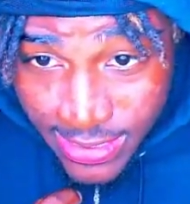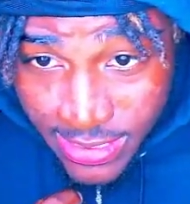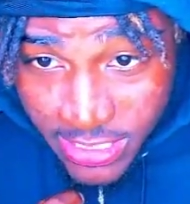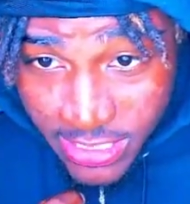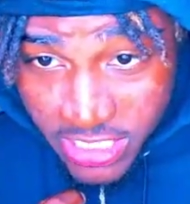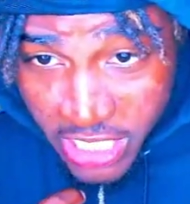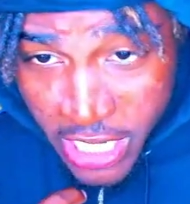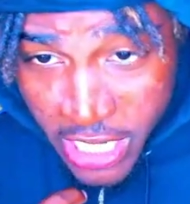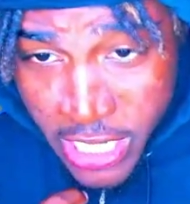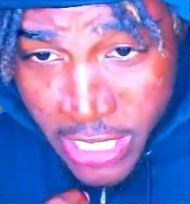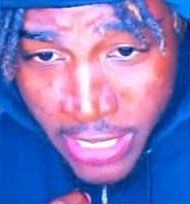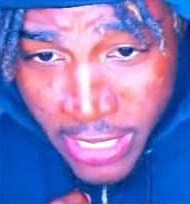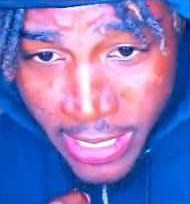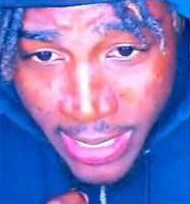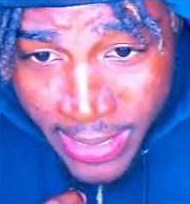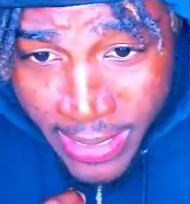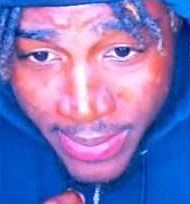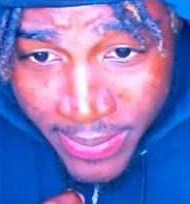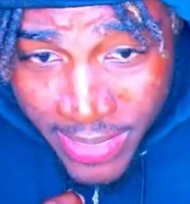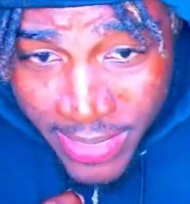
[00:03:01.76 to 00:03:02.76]
Damn,
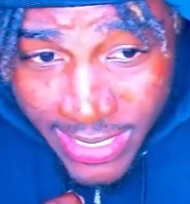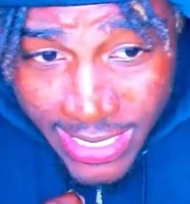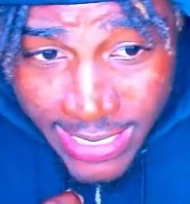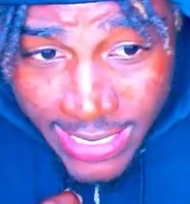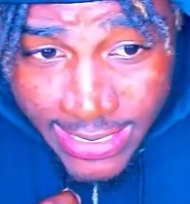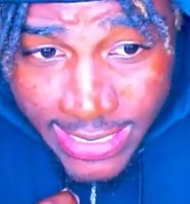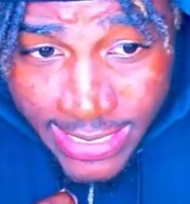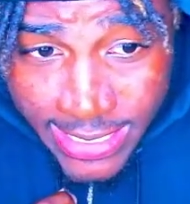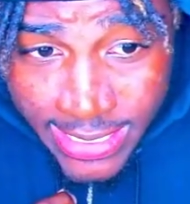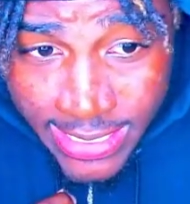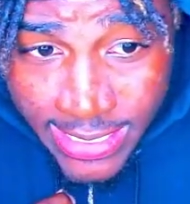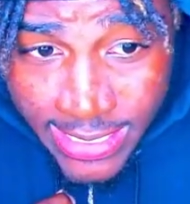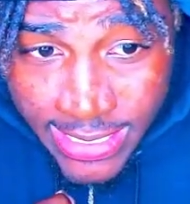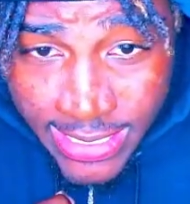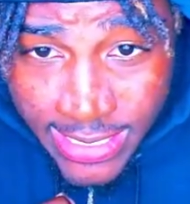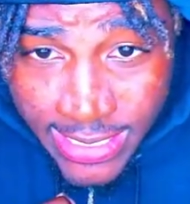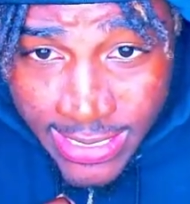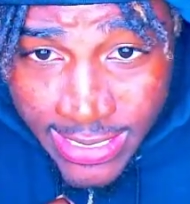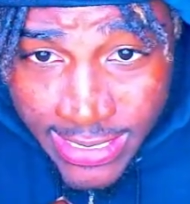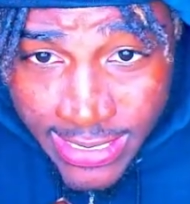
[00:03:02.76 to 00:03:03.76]
I like
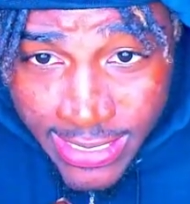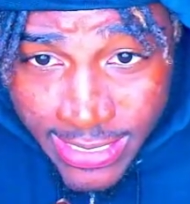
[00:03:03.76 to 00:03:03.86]
that.